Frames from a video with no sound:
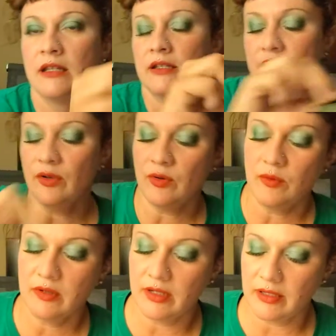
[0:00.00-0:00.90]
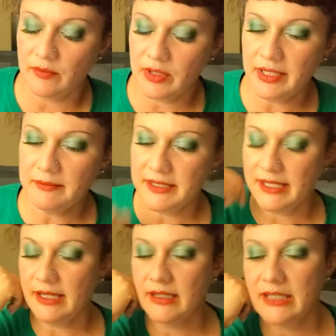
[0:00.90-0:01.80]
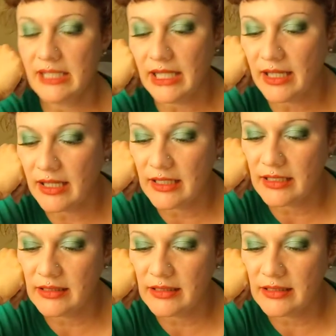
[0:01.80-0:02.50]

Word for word: So what I'm seeing is that